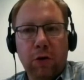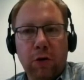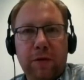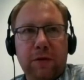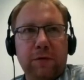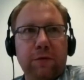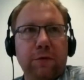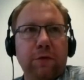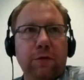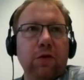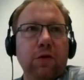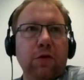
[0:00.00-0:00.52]

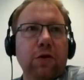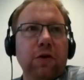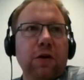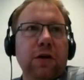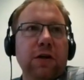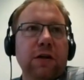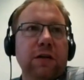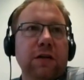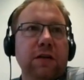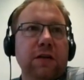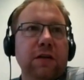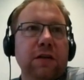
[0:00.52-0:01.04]
before,
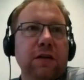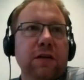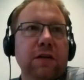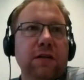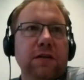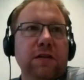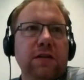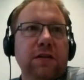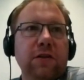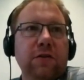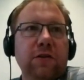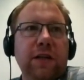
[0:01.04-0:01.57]

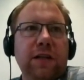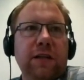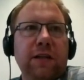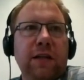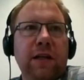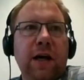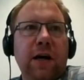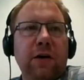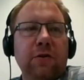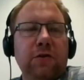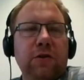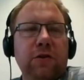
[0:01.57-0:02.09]
so that
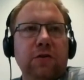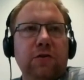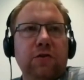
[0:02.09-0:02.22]
allowed you